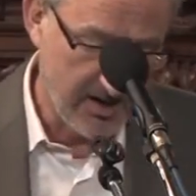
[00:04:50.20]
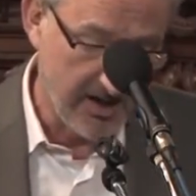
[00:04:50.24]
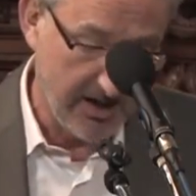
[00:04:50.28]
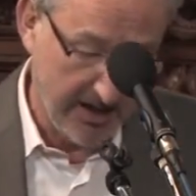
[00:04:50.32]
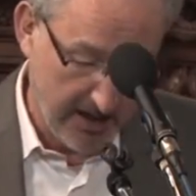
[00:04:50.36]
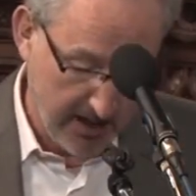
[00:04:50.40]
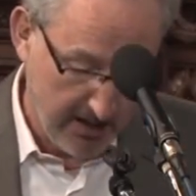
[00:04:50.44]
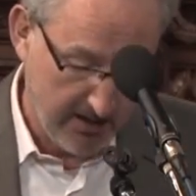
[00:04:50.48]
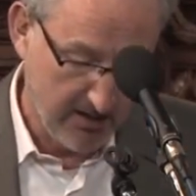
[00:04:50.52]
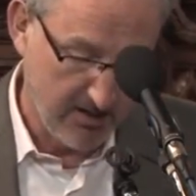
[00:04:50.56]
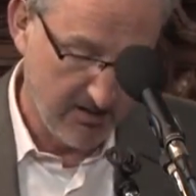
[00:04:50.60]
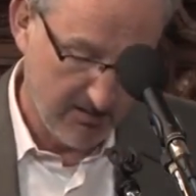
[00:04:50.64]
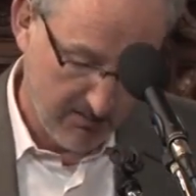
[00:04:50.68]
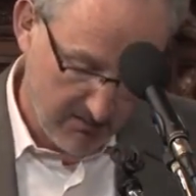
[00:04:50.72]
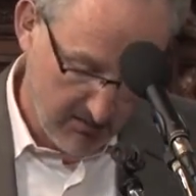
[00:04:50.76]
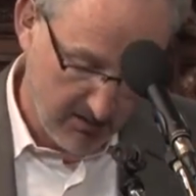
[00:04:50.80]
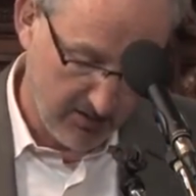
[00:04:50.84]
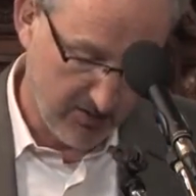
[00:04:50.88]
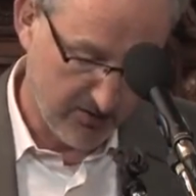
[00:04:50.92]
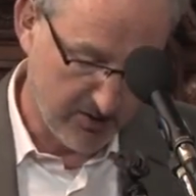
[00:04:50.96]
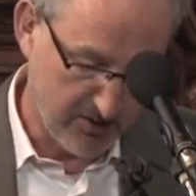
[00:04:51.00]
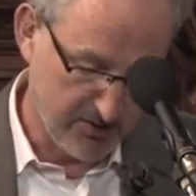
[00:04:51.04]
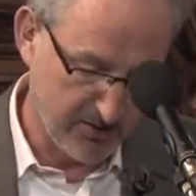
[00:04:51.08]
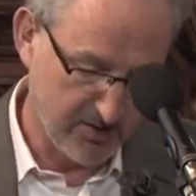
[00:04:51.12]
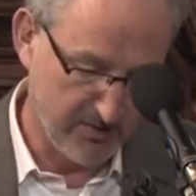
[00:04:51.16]
in
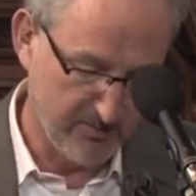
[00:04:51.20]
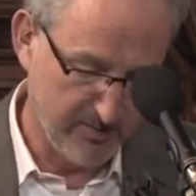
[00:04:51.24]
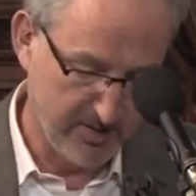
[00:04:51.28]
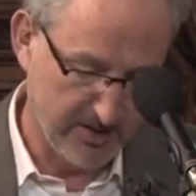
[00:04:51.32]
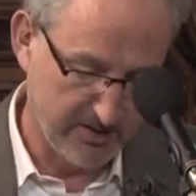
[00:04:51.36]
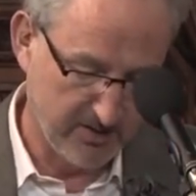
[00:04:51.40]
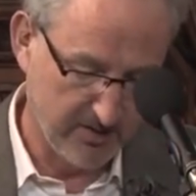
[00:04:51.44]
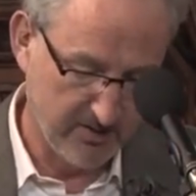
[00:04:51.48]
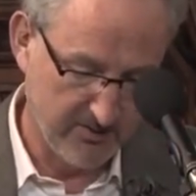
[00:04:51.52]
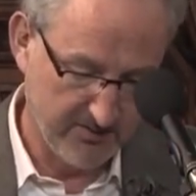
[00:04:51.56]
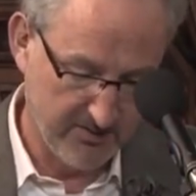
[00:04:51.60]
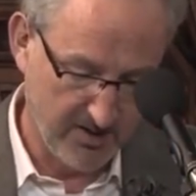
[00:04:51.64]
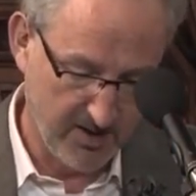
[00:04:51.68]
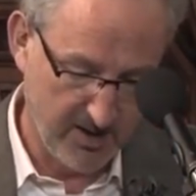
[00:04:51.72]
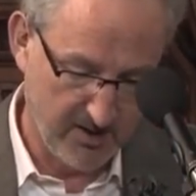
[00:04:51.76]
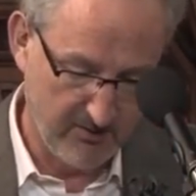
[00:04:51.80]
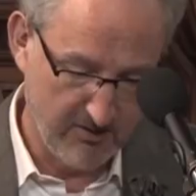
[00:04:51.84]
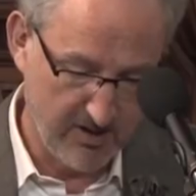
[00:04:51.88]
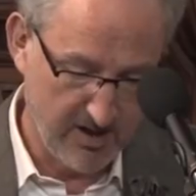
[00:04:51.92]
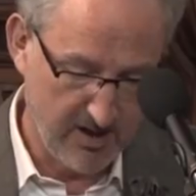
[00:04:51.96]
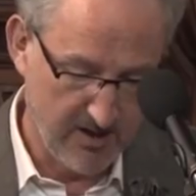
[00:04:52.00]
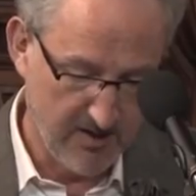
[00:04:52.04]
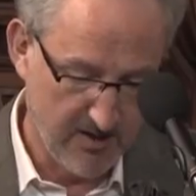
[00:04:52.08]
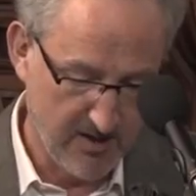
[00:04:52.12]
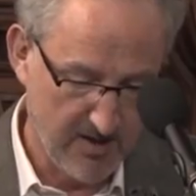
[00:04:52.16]
Christian political
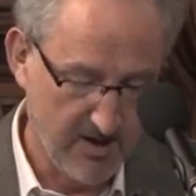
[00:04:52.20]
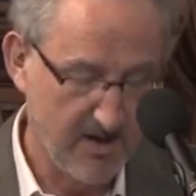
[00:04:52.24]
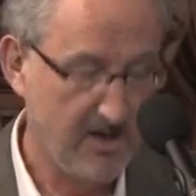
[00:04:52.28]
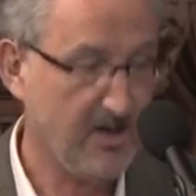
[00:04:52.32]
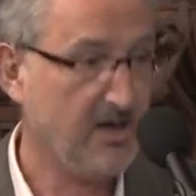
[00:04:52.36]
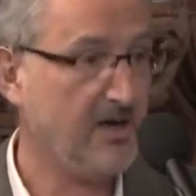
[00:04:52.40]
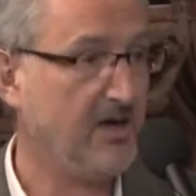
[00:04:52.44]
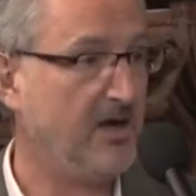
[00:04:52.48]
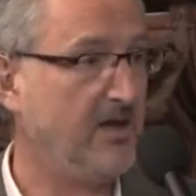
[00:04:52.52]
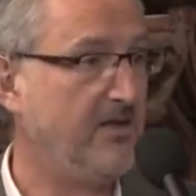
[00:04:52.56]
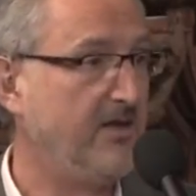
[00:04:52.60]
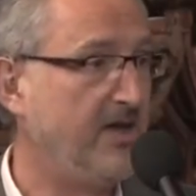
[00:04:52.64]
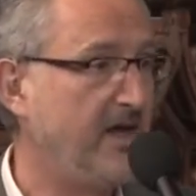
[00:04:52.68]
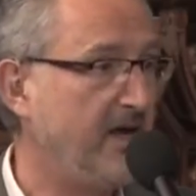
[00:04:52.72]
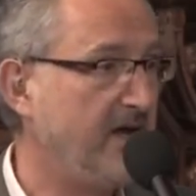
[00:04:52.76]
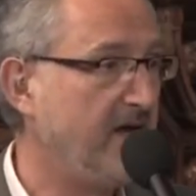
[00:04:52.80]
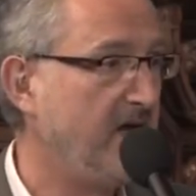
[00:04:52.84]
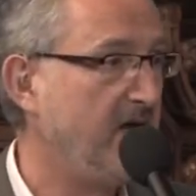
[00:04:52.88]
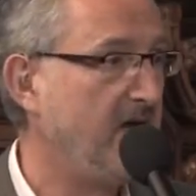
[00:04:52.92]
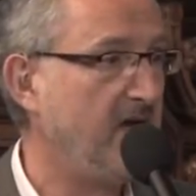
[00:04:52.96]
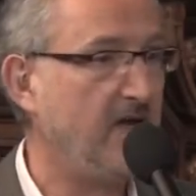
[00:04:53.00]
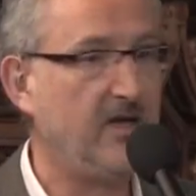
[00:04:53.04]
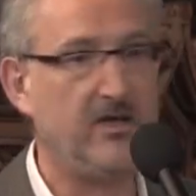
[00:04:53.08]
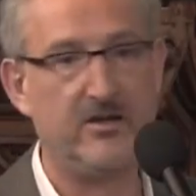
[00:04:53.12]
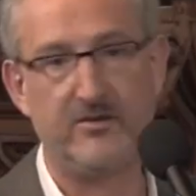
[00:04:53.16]
theory, and then
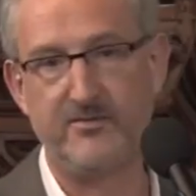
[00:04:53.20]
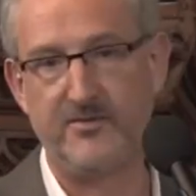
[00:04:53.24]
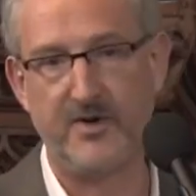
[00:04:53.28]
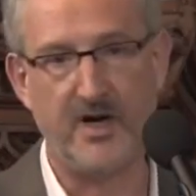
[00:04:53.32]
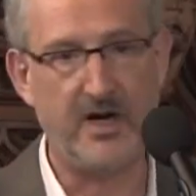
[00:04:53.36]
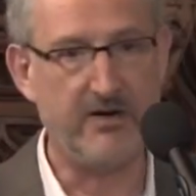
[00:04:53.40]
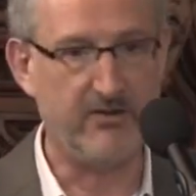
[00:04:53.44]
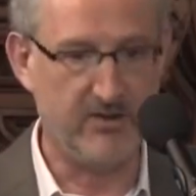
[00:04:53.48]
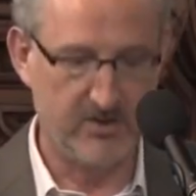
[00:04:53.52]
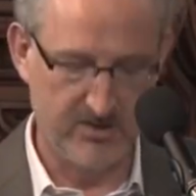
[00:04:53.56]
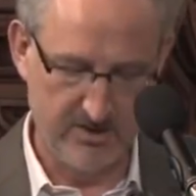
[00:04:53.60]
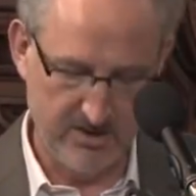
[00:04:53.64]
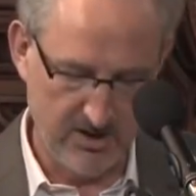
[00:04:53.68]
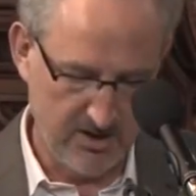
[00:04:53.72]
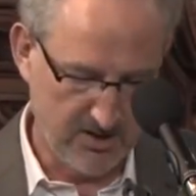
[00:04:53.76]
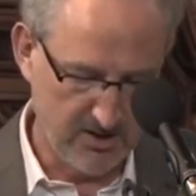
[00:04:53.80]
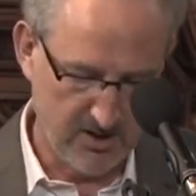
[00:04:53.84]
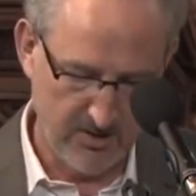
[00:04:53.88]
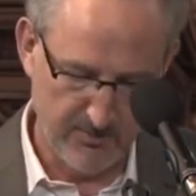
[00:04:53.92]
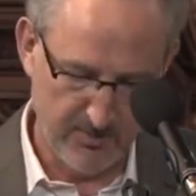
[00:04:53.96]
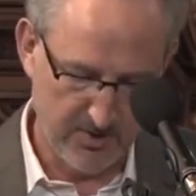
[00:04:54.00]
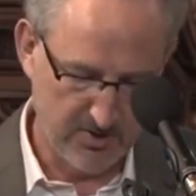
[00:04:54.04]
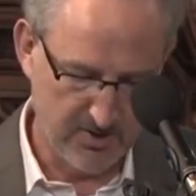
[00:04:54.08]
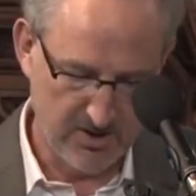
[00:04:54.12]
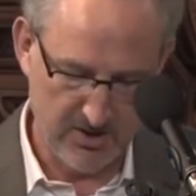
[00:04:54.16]
held various
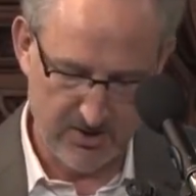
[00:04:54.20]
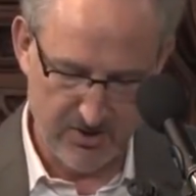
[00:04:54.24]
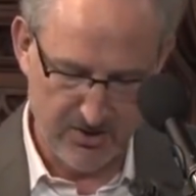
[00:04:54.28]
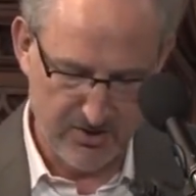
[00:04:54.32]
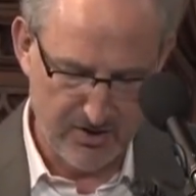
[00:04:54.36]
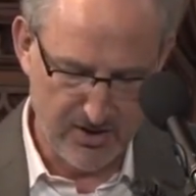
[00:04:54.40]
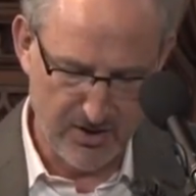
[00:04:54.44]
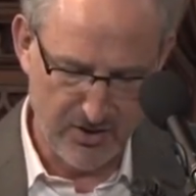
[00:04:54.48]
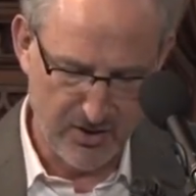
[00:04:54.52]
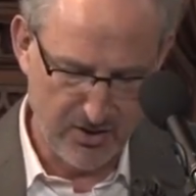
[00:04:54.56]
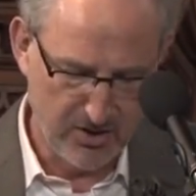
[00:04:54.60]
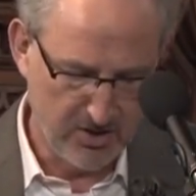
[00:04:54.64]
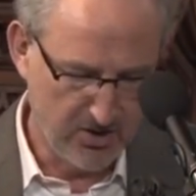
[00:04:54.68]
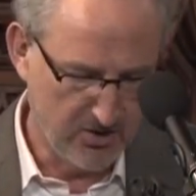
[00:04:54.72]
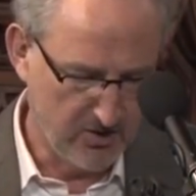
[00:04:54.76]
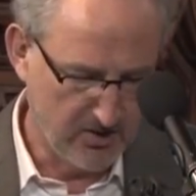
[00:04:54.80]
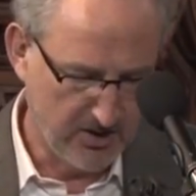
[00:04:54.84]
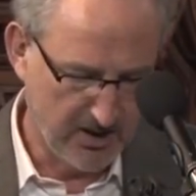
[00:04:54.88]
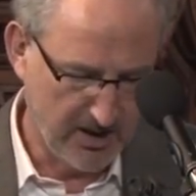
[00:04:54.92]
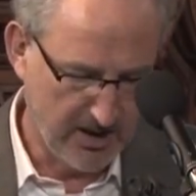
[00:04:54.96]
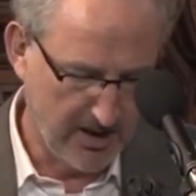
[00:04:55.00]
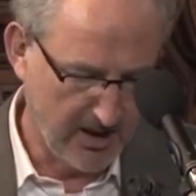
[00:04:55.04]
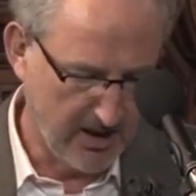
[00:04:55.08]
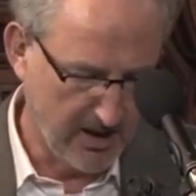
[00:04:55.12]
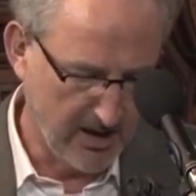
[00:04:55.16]
teaching positions in the
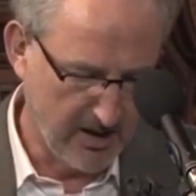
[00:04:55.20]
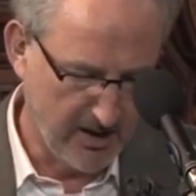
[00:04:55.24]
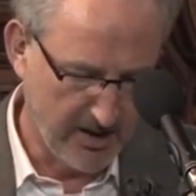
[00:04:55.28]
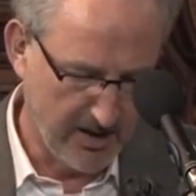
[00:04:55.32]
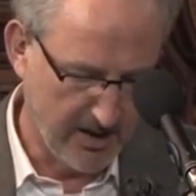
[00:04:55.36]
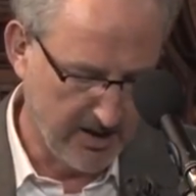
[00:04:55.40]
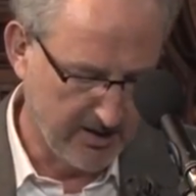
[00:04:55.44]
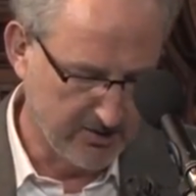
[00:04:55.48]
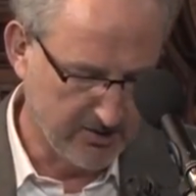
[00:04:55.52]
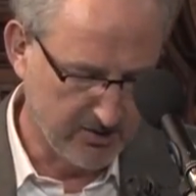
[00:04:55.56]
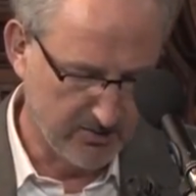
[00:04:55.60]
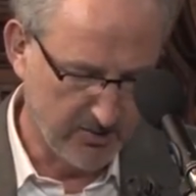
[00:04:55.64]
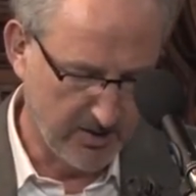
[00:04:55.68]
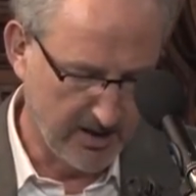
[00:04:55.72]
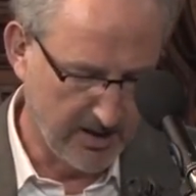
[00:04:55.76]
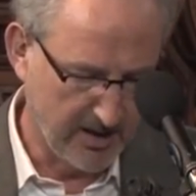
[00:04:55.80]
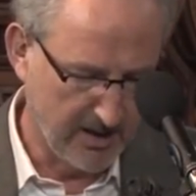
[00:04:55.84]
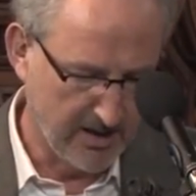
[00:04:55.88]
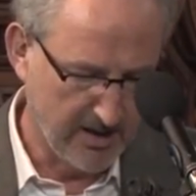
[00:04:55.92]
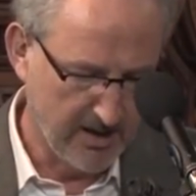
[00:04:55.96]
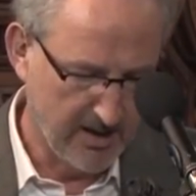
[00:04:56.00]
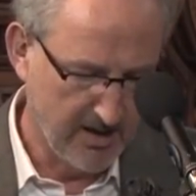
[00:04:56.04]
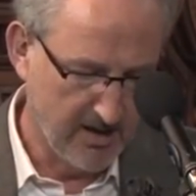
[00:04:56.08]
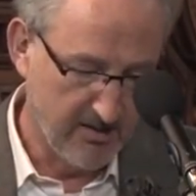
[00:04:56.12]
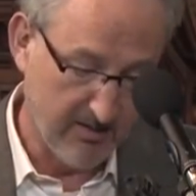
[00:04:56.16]
UK and elsewhere,
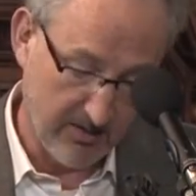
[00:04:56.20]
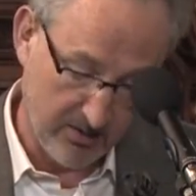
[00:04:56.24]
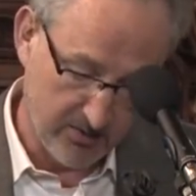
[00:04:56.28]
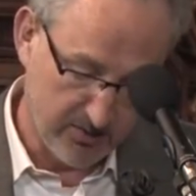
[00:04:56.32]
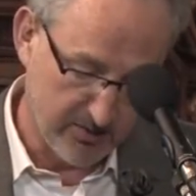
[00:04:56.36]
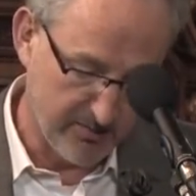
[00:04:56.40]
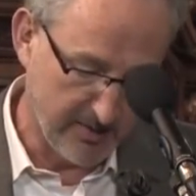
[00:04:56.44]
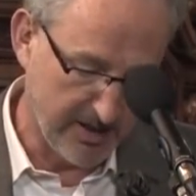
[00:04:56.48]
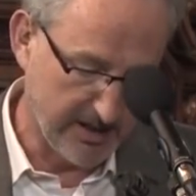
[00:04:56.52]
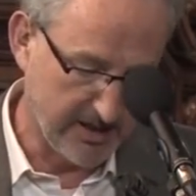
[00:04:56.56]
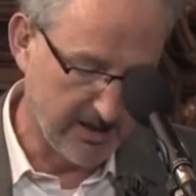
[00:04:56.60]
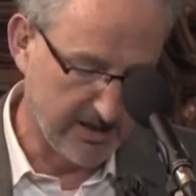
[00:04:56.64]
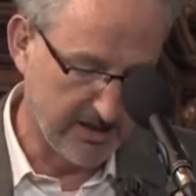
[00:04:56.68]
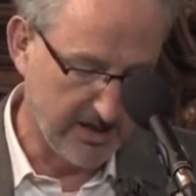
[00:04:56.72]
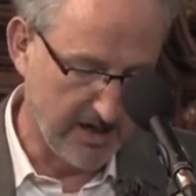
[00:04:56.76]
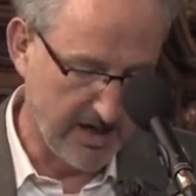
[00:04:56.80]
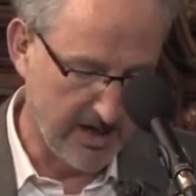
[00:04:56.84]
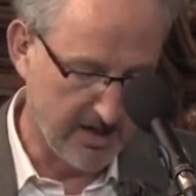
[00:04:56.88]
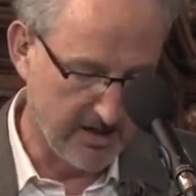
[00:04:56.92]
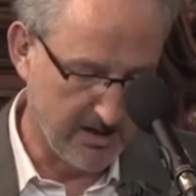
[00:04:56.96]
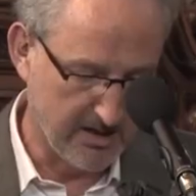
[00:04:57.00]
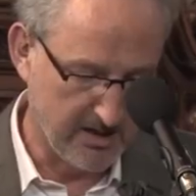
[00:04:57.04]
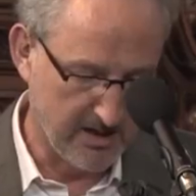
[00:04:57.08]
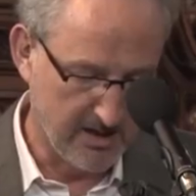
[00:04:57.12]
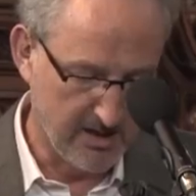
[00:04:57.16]
also back in
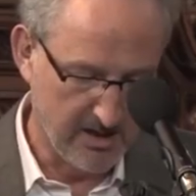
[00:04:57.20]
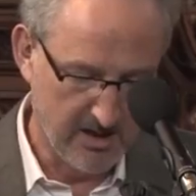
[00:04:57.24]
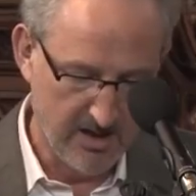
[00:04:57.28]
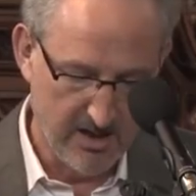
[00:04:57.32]
Canada.